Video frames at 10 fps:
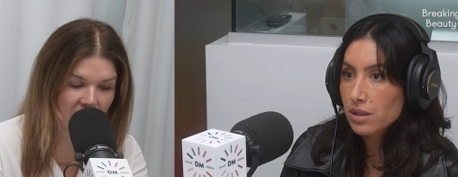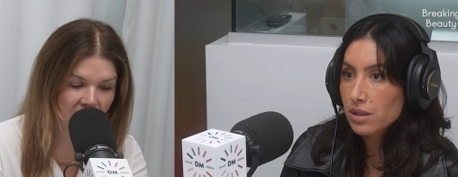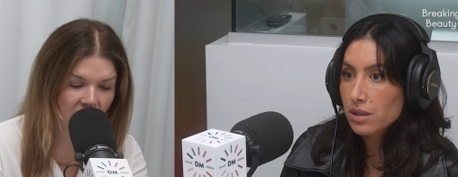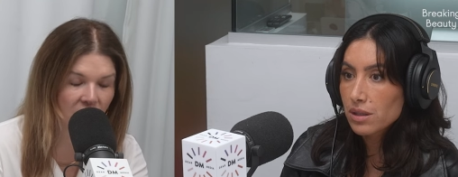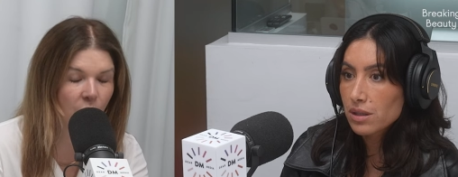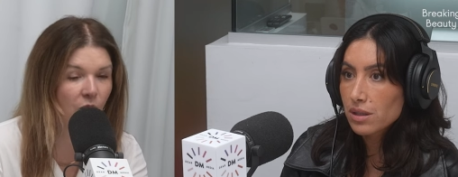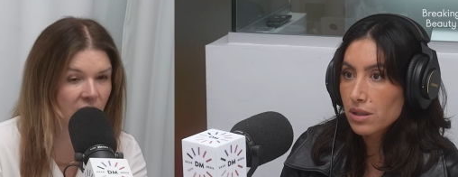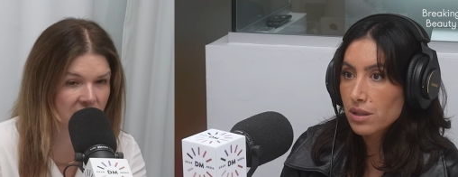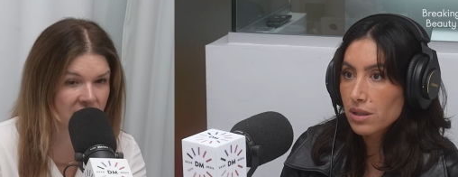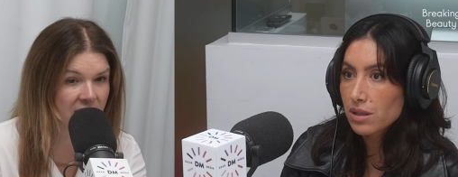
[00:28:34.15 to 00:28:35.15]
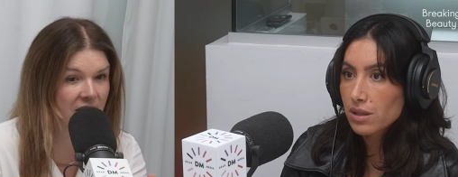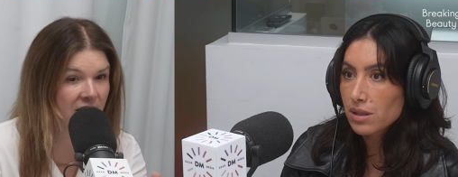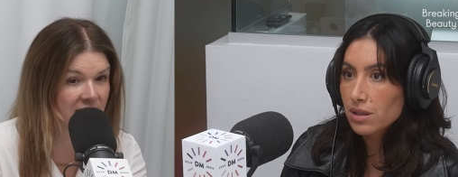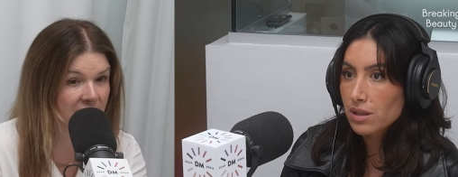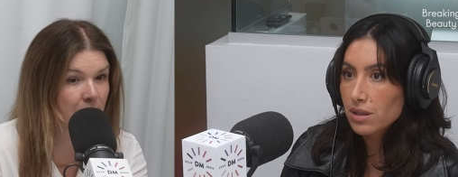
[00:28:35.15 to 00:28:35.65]
Speaker 1: hair or does it
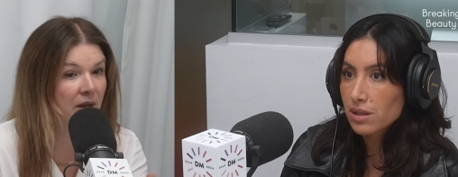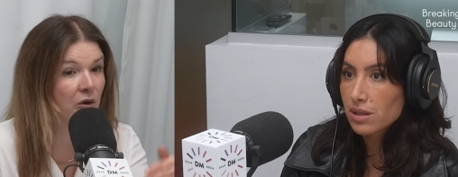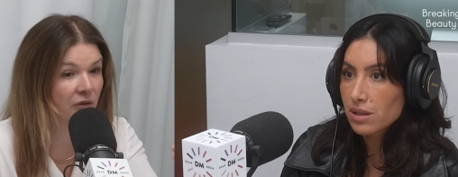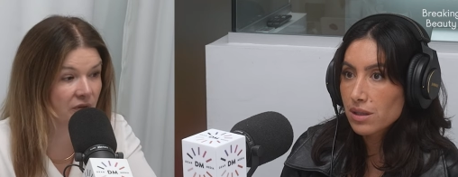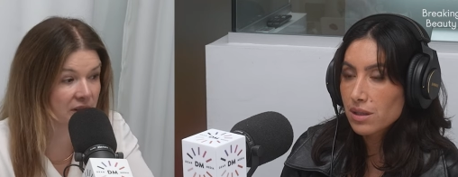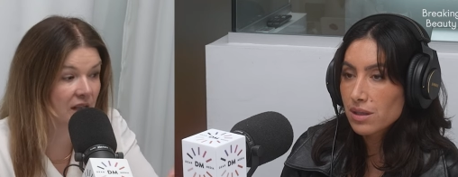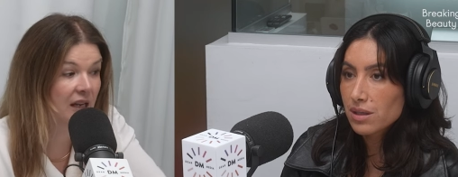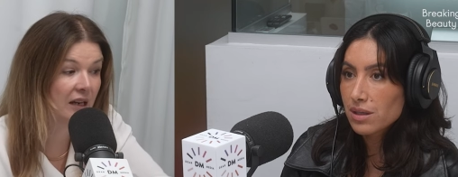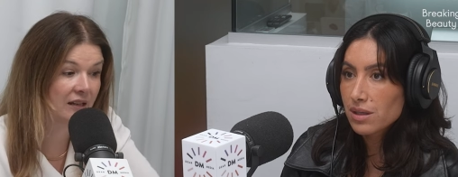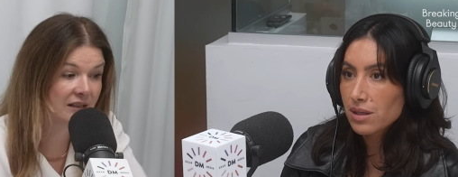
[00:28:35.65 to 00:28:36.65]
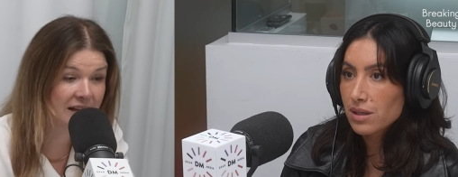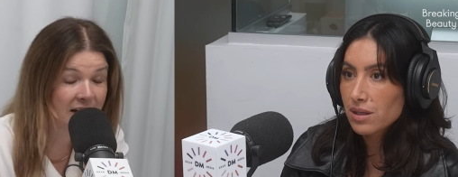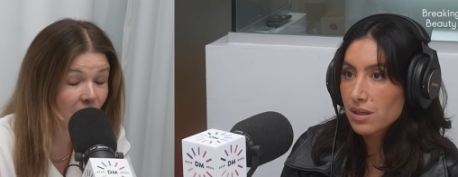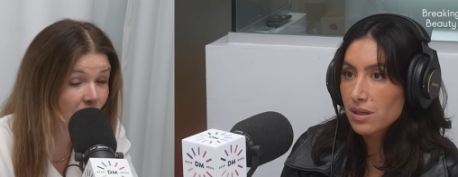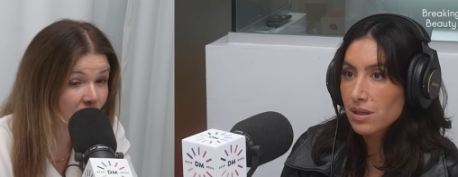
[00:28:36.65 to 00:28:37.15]
is it better if it's like day
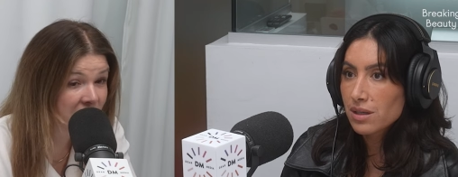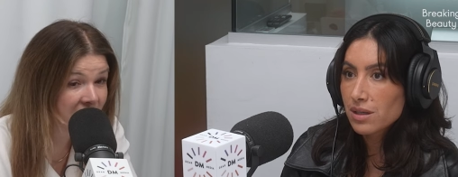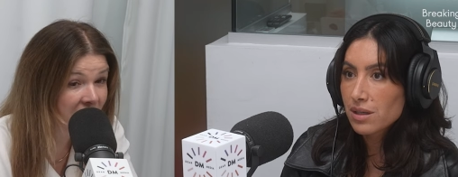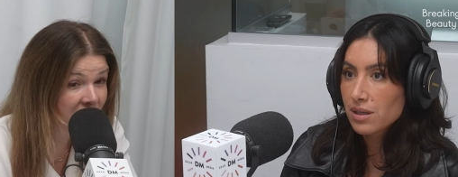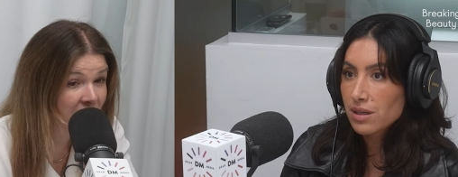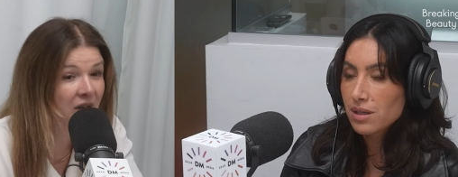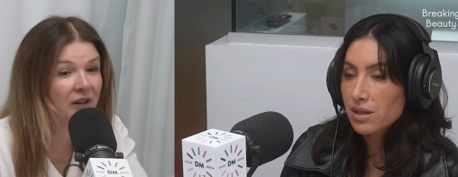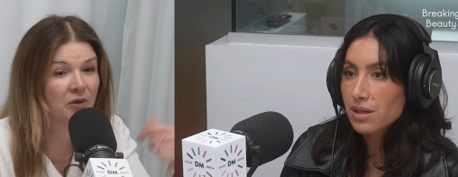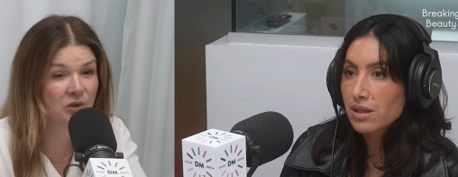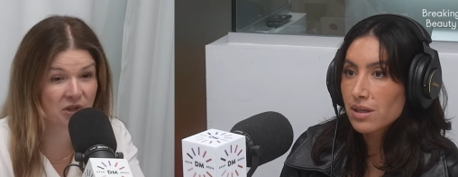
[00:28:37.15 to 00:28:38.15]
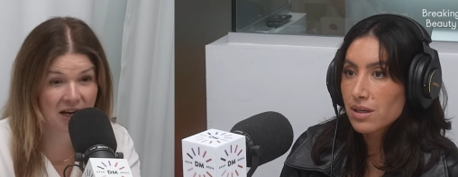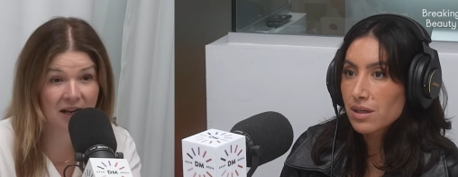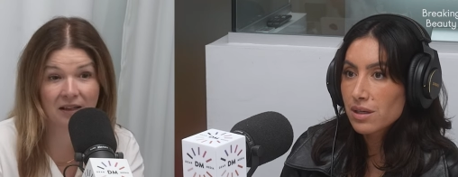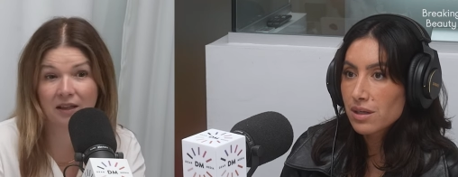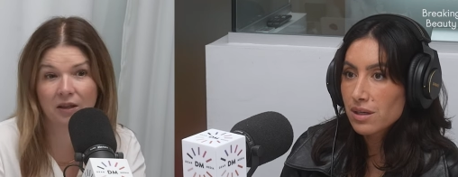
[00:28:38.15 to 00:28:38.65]
old hair if you're
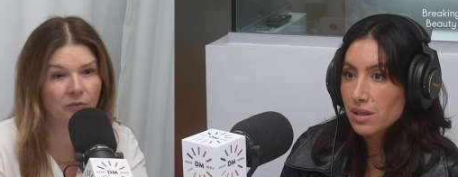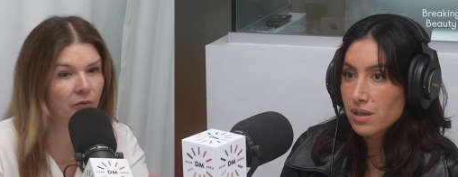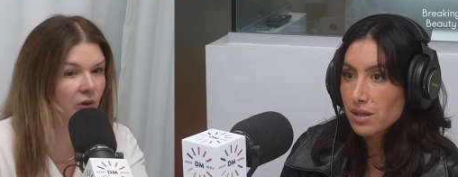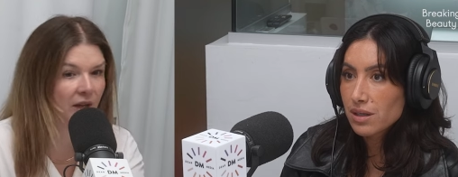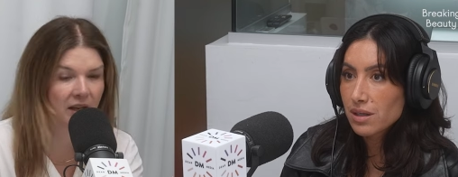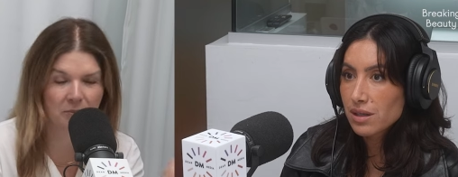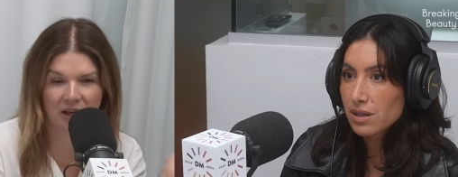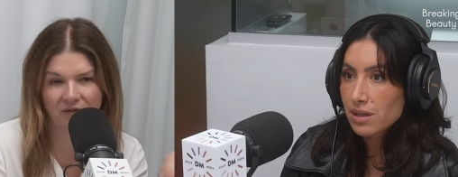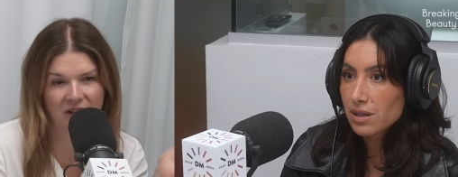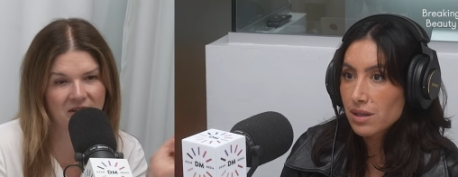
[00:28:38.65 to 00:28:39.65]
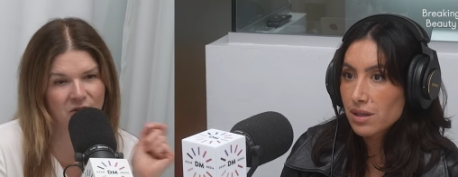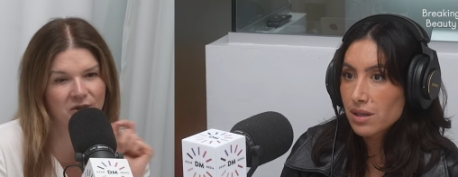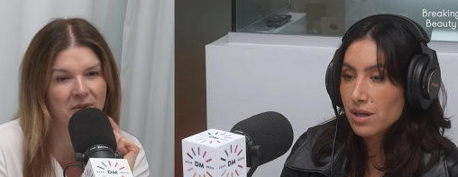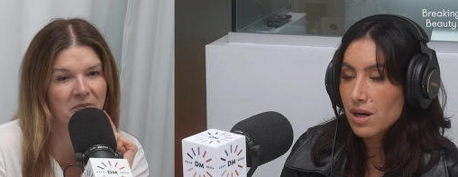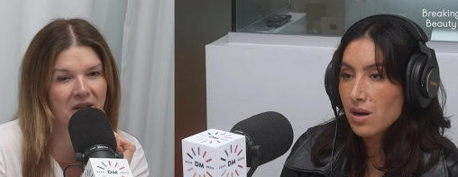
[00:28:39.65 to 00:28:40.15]
styling them for like a big event or
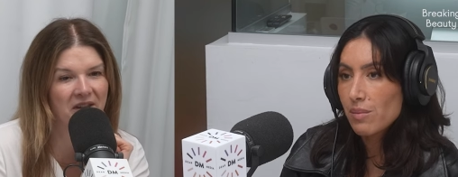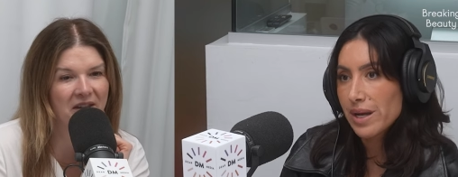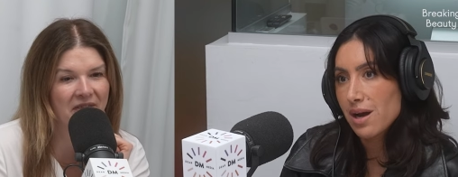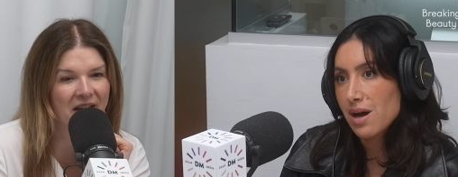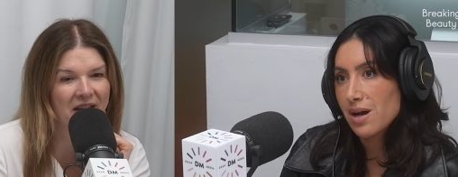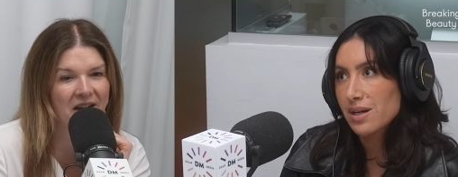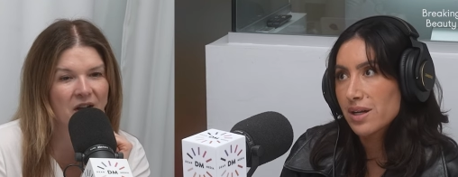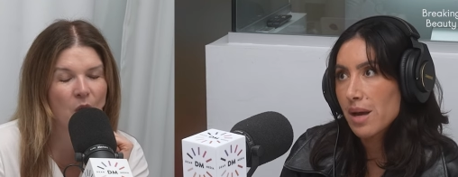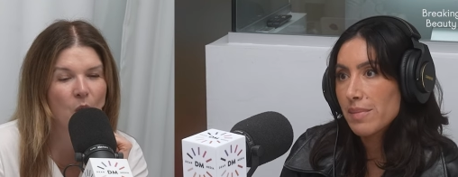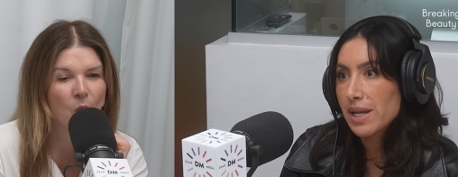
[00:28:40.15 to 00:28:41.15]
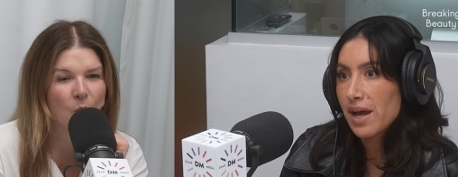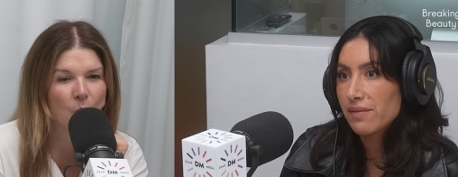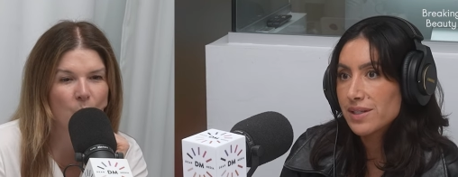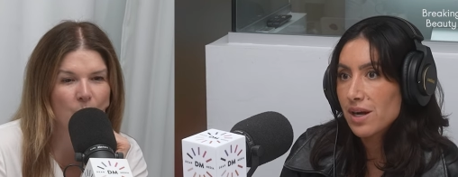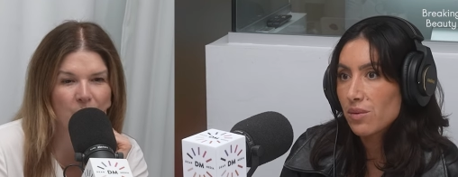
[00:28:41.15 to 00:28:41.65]
Speaker 2: something oh like God. that i mean i've
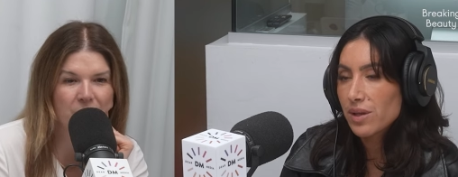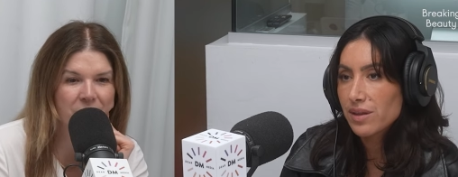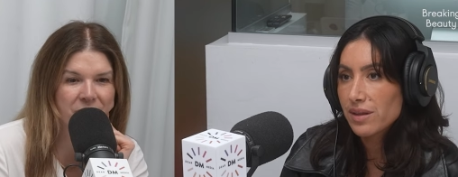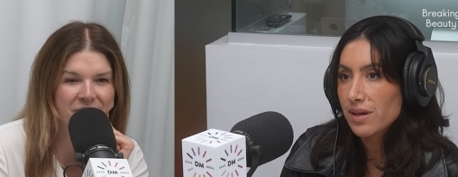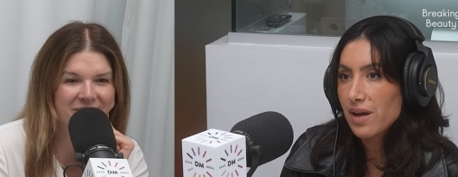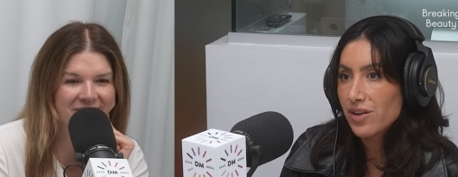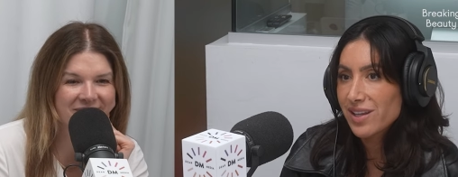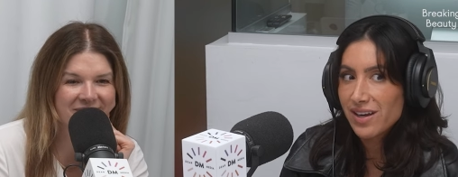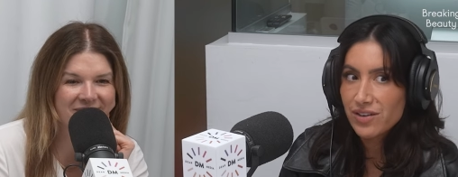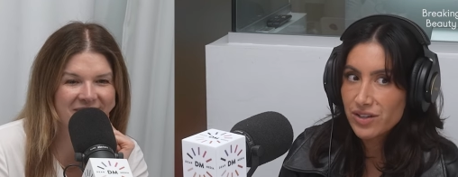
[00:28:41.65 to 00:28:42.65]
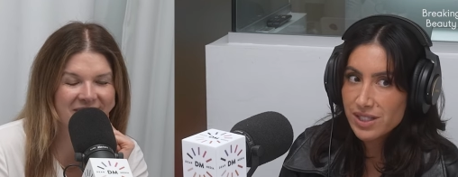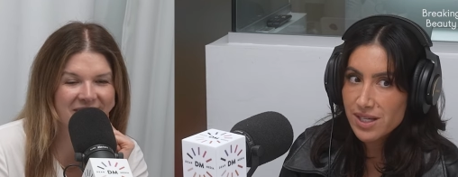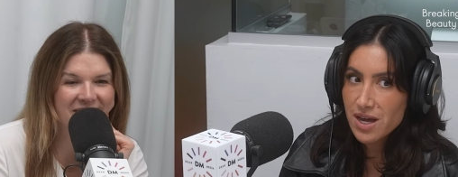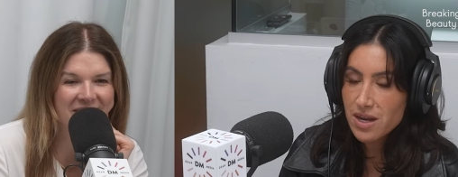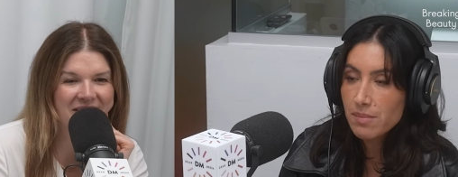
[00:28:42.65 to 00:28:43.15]
dealt with everything under the
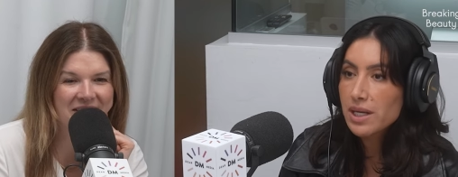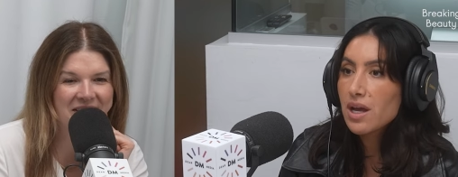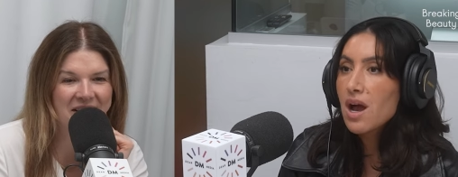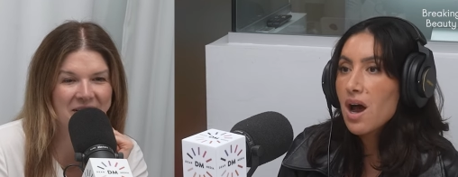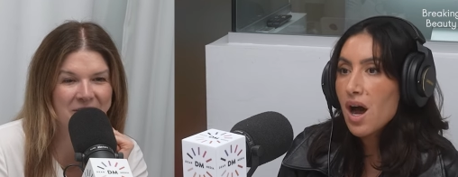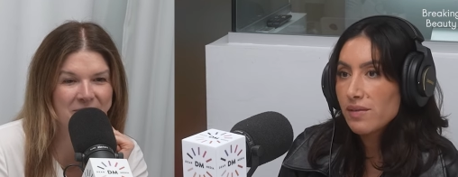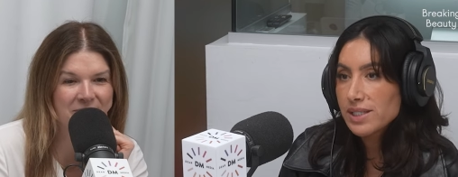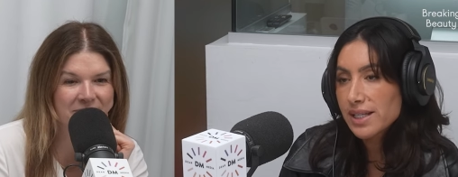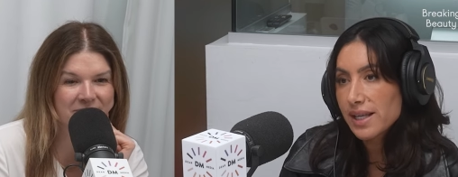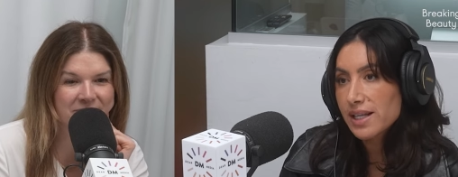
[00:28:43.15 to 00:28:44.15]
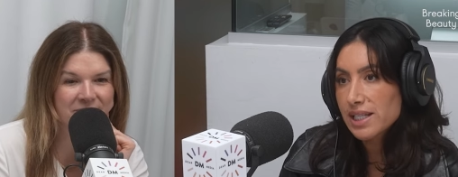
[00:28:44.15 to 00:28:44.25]
sun i mean yeah obviously like